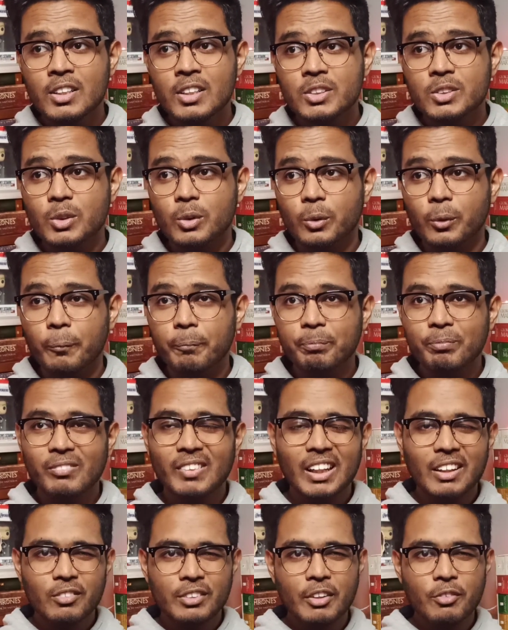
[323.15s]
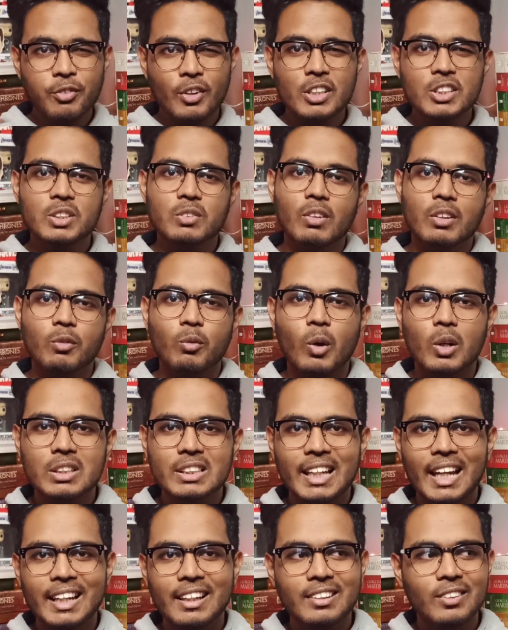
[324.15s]
So the first one was
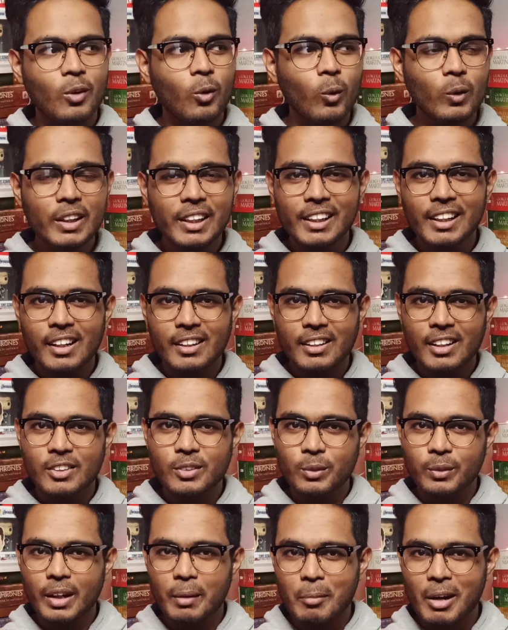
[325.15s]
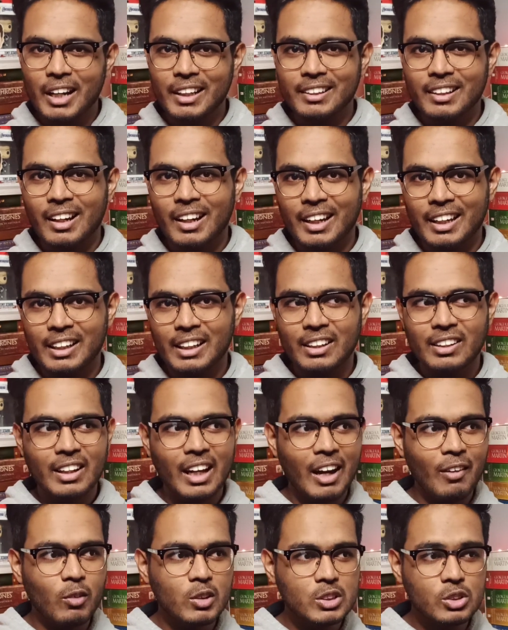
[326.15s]
like wholly related to Ramayana, and
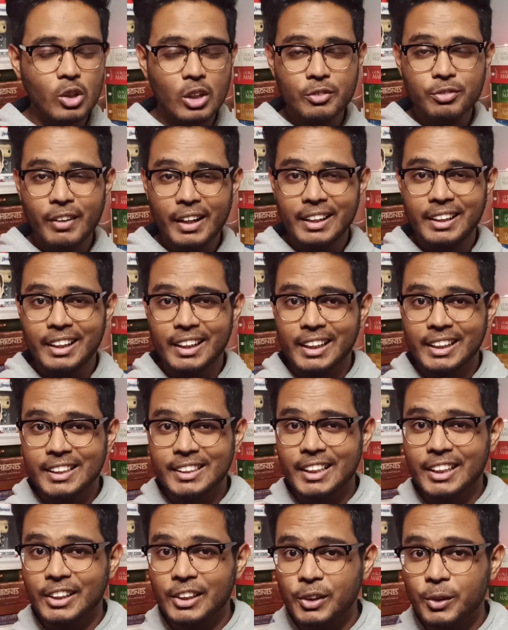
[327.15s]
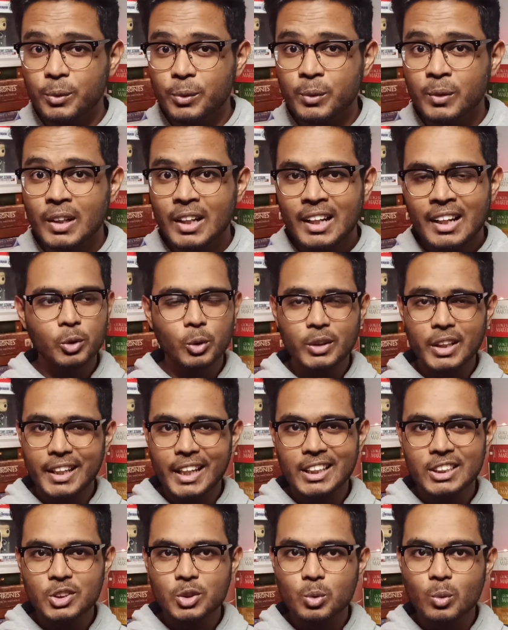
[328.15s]
I was not finding anything new. So the
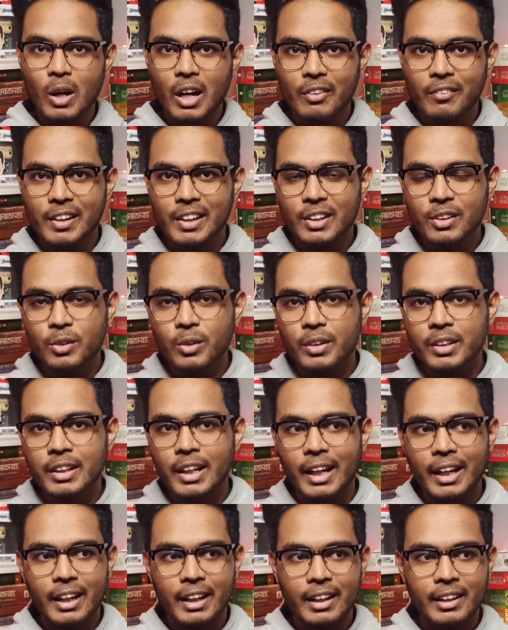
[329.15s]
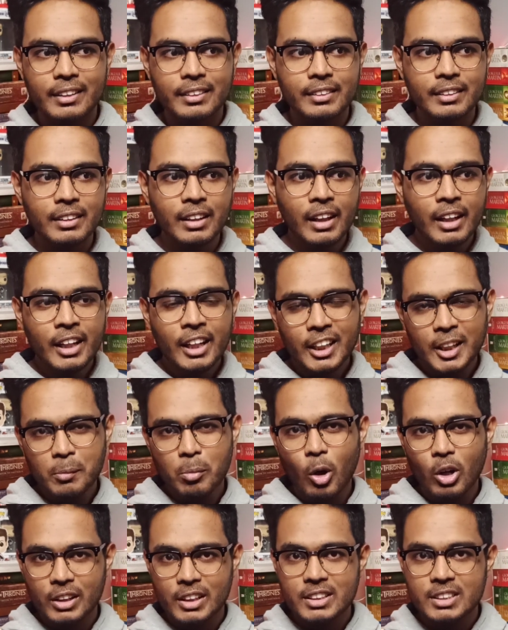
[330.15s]
next 2 are very good, and he
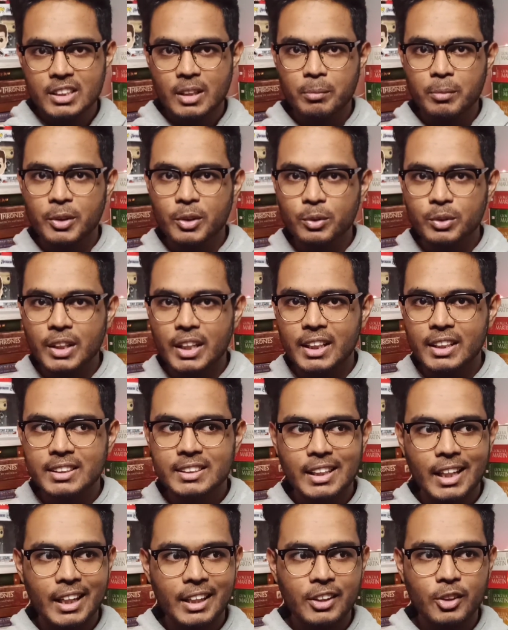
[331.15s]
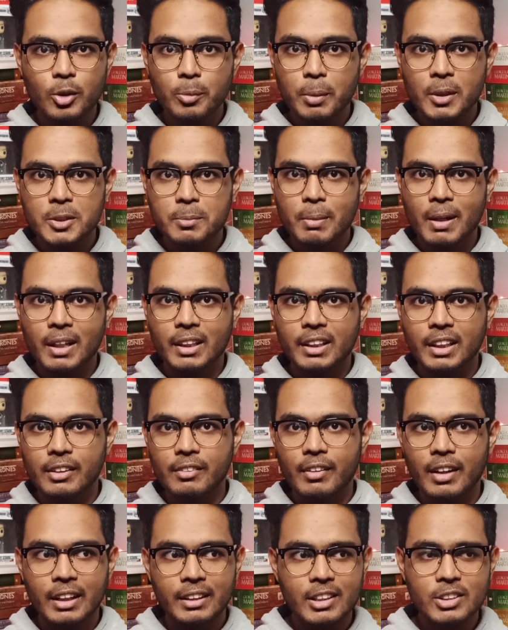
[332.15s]
brought in some new things and new
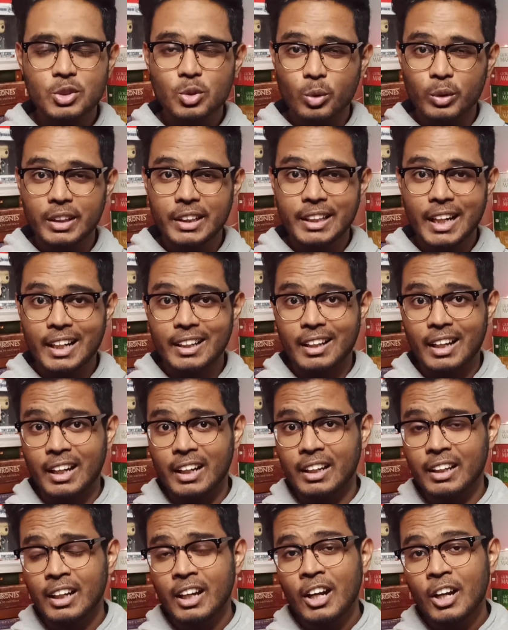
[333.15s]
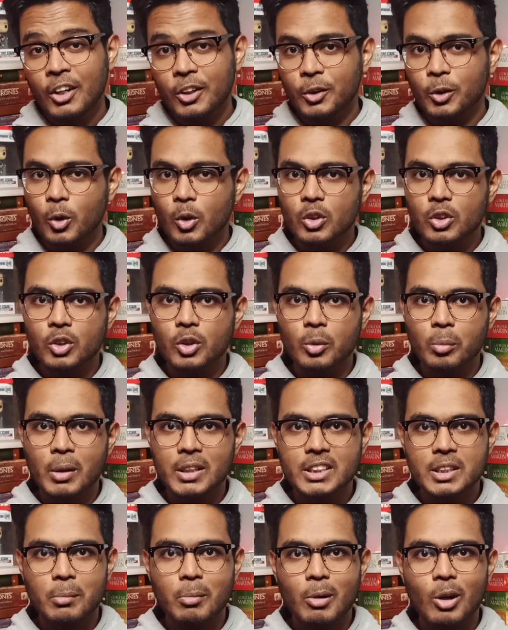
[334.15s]
perspective and the story that I don't know
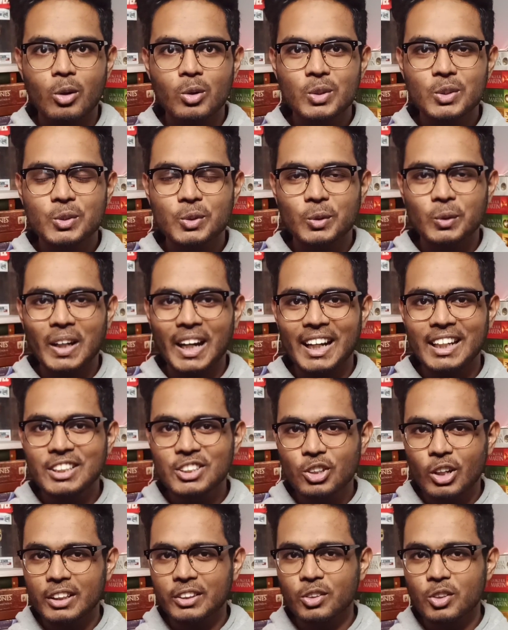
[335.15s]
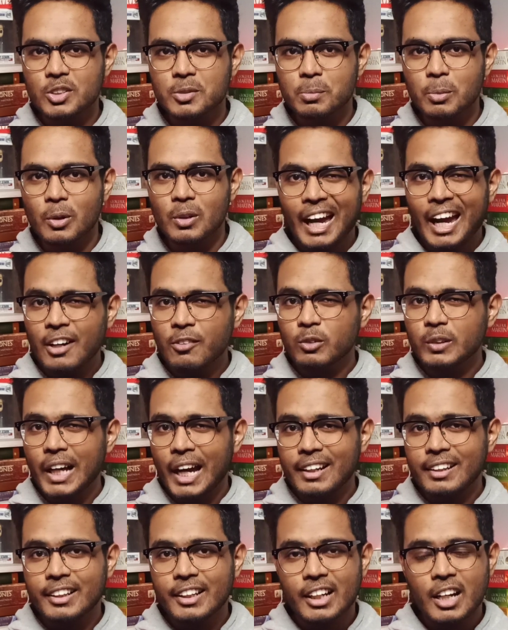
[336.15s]
much about. So I enjoyed those books and would
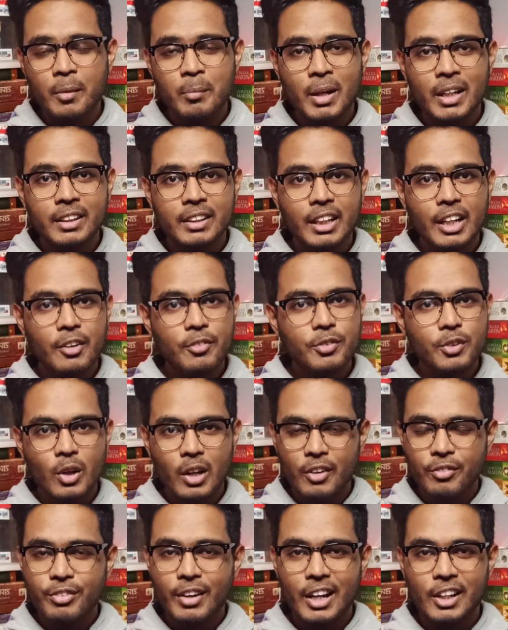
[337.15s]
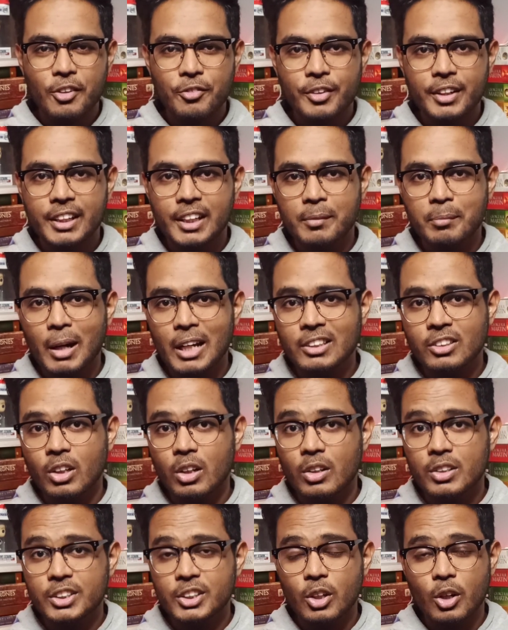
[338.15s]
highly recommend if you are a fan of Indian
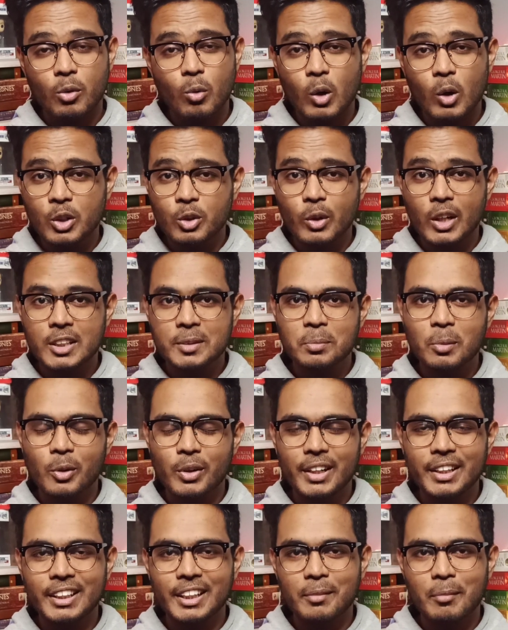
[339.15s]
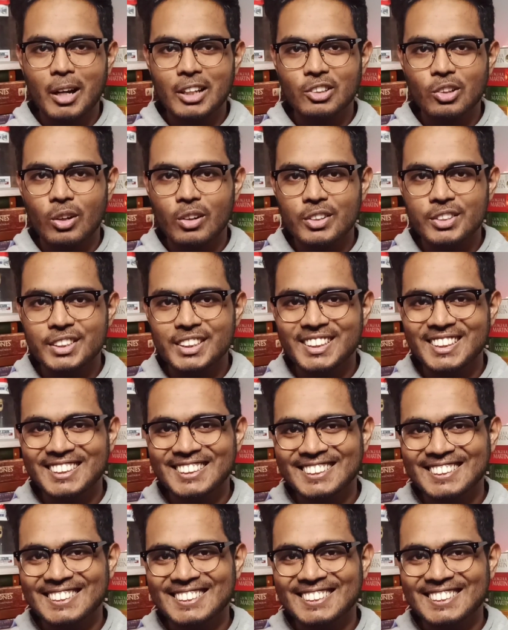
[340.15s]
mythology or want to explore Indian mythology.